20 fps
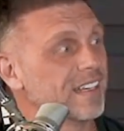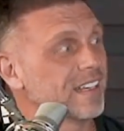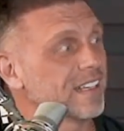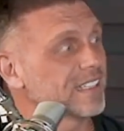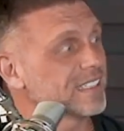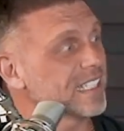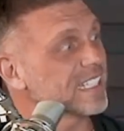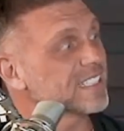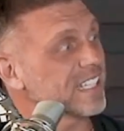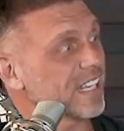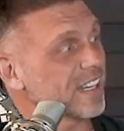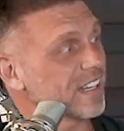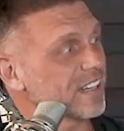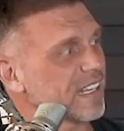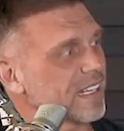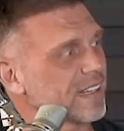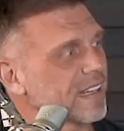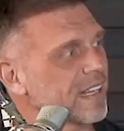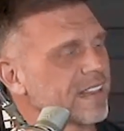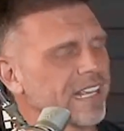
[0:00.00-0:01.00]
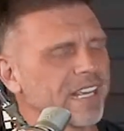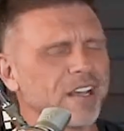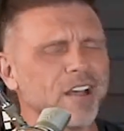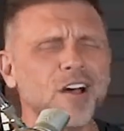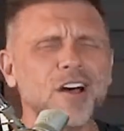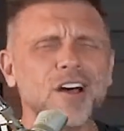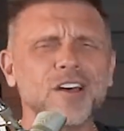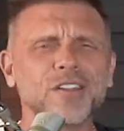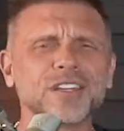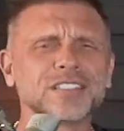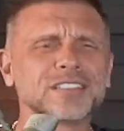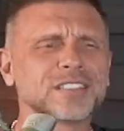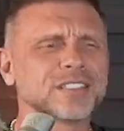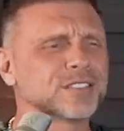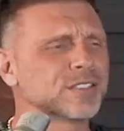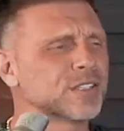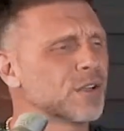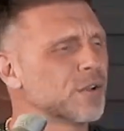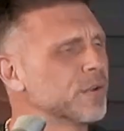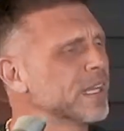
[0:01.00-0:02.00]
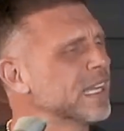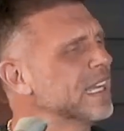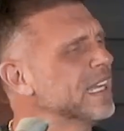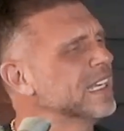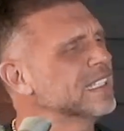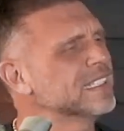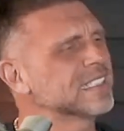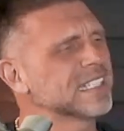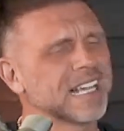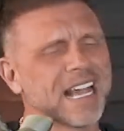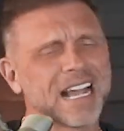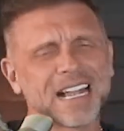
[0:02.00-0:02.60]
Because that's the other thing. They think, oh, this is so easy.